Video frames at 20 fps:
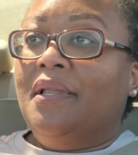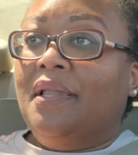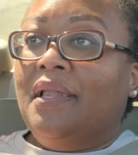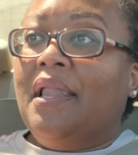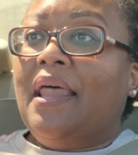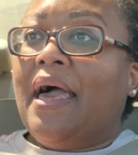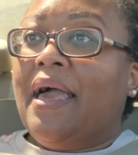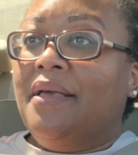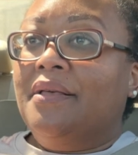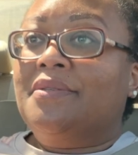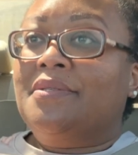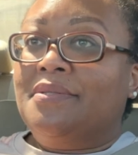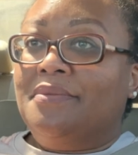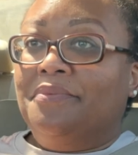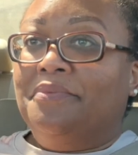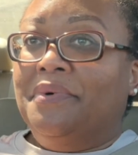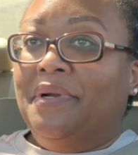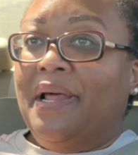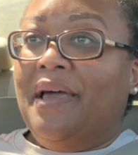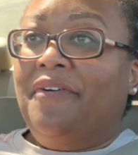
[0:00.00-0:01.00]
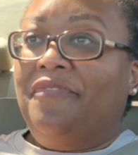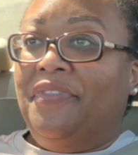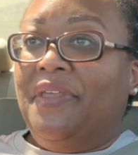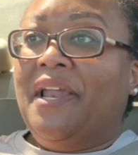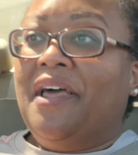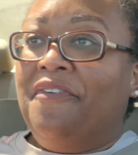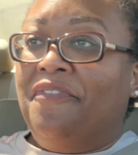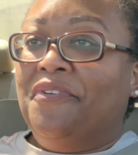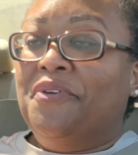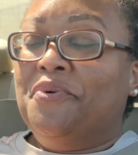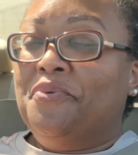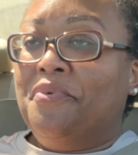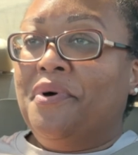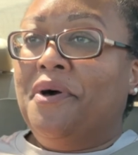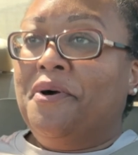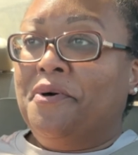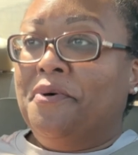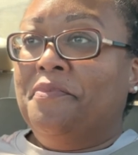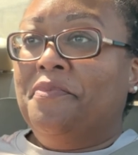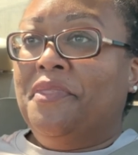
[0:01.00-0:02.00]
likes that I feel
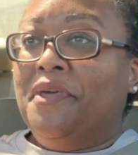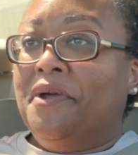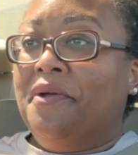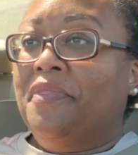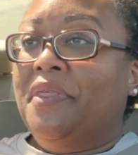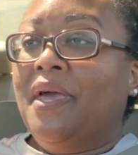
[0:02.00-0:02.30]
welcome there.